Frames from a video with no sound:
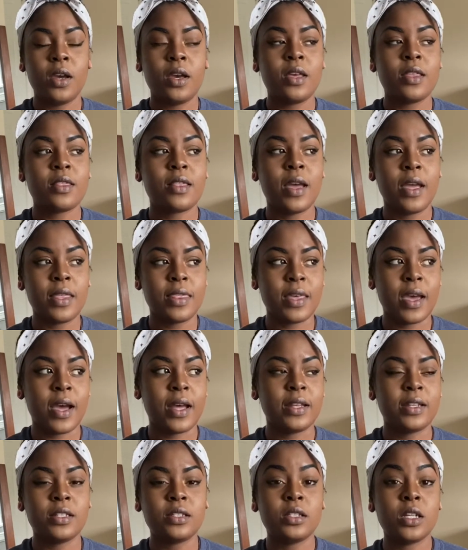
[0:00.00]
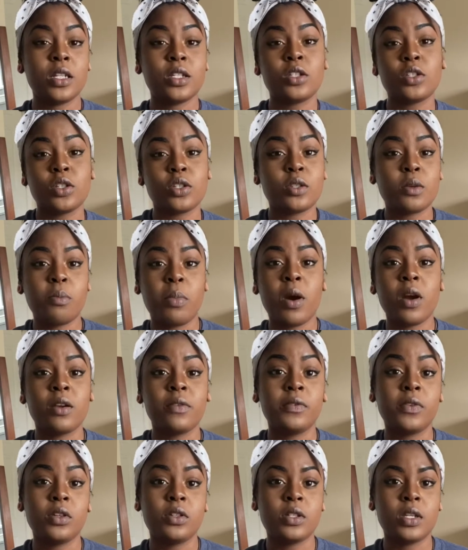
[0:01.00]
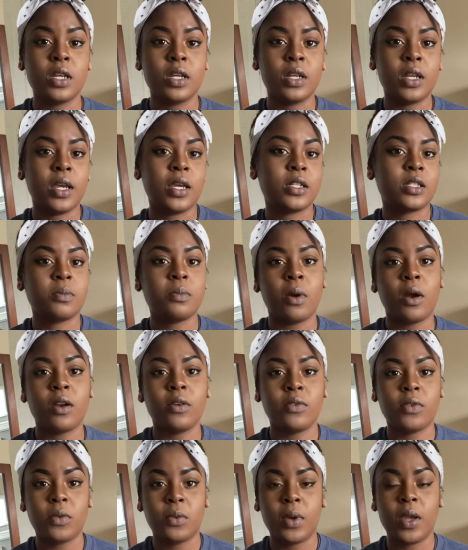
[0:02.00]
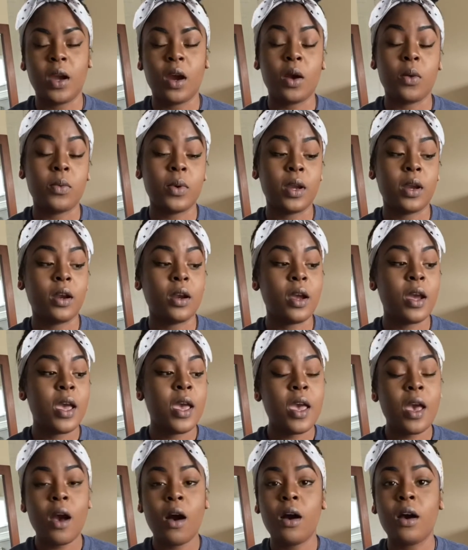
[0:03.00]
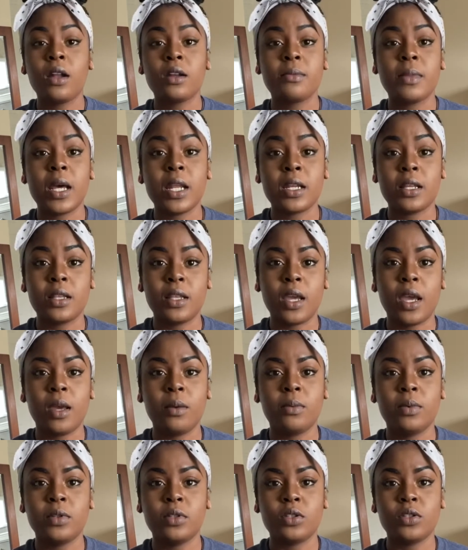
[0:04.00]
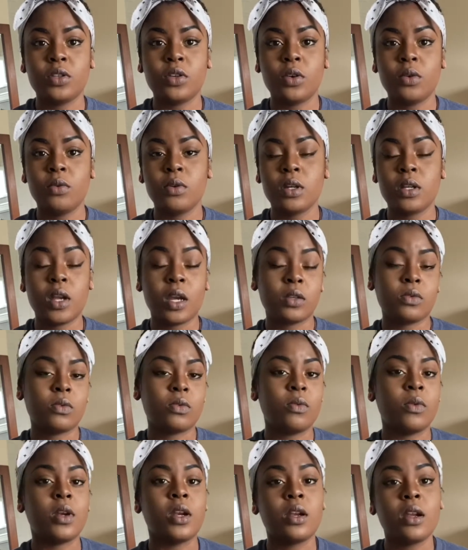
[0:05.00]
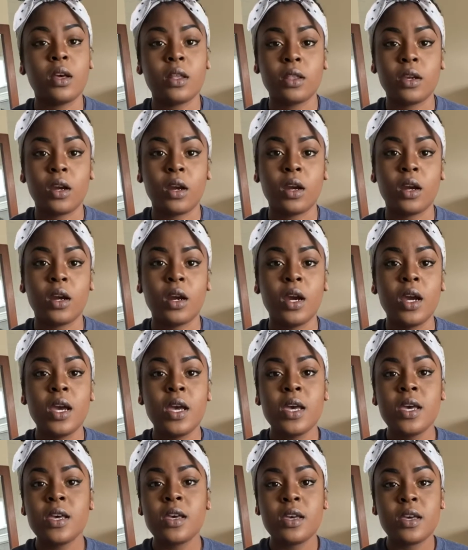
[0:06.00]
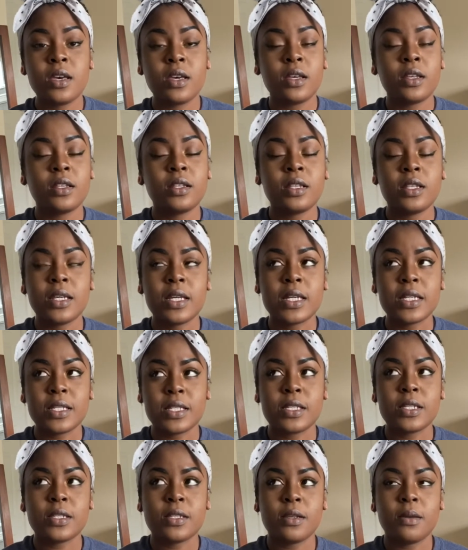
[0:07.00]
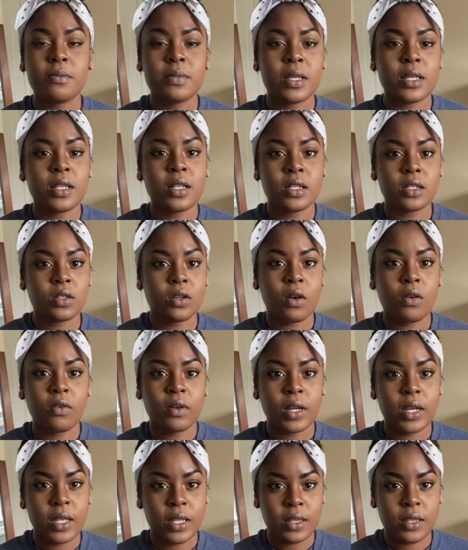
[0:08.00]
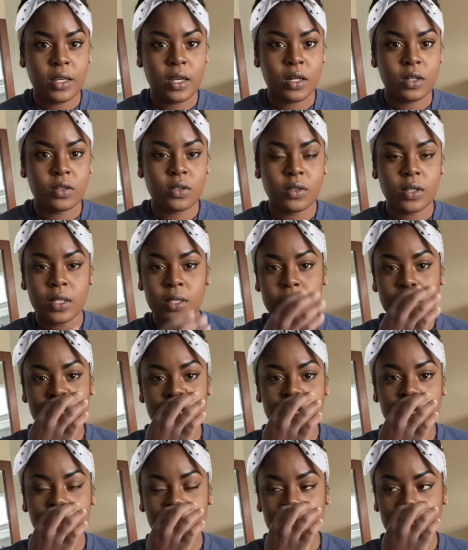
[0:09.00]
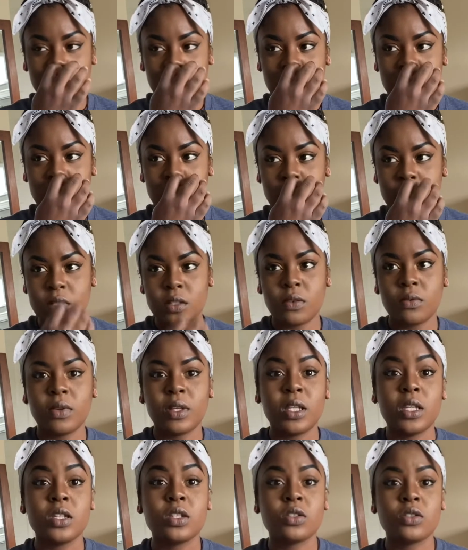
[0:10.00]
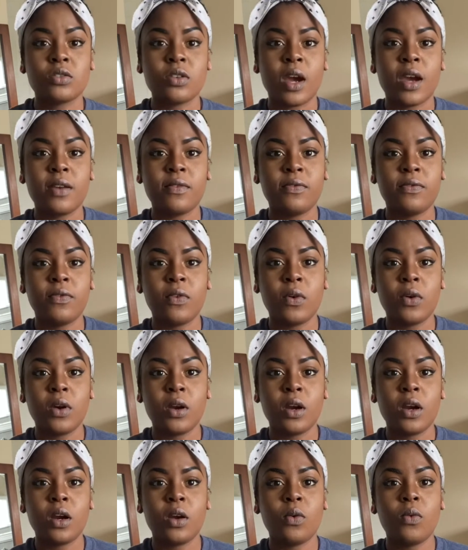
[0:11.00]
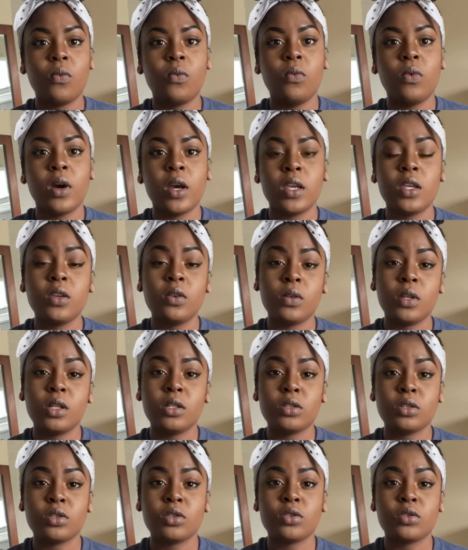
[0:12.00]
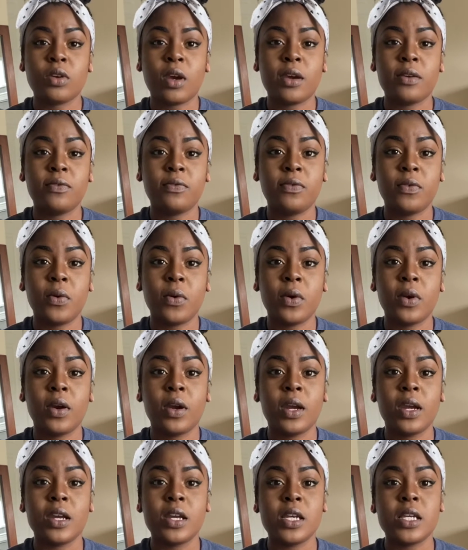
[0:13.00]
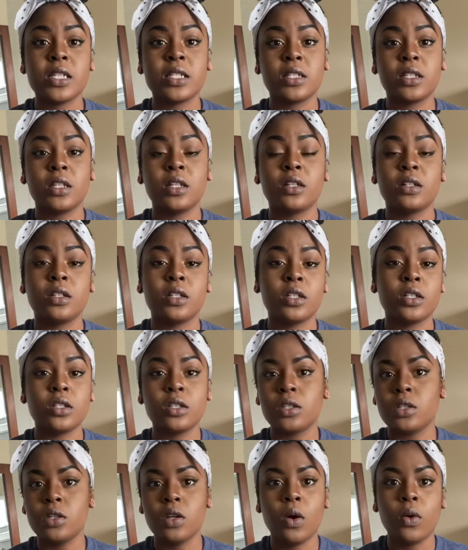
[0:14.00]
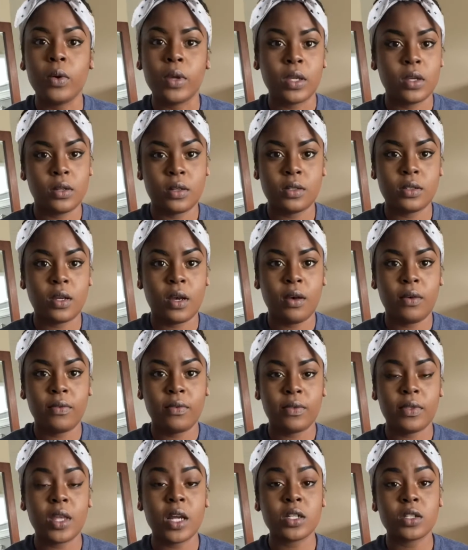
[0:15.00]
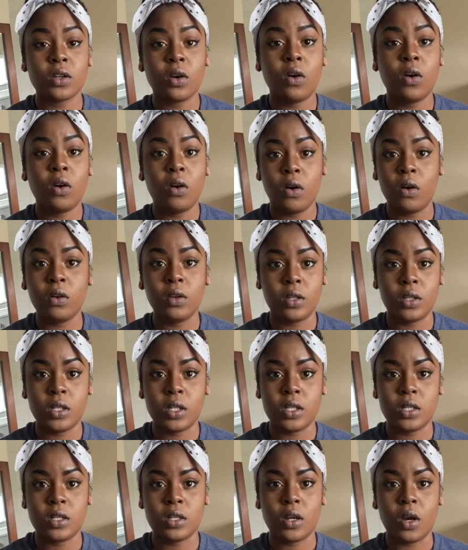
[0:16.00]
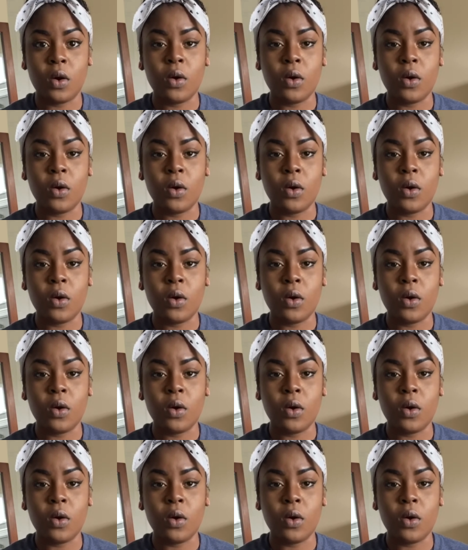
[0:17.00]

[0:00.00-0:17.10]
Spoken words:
Like that, it's just a part of your DNA. It's a part of who we are. We're automatically able to connect with one another. It's something that's already there. So that's not something that you need to really strive for. What you need to strive for is literally just knowing yourself. That's all you need to know.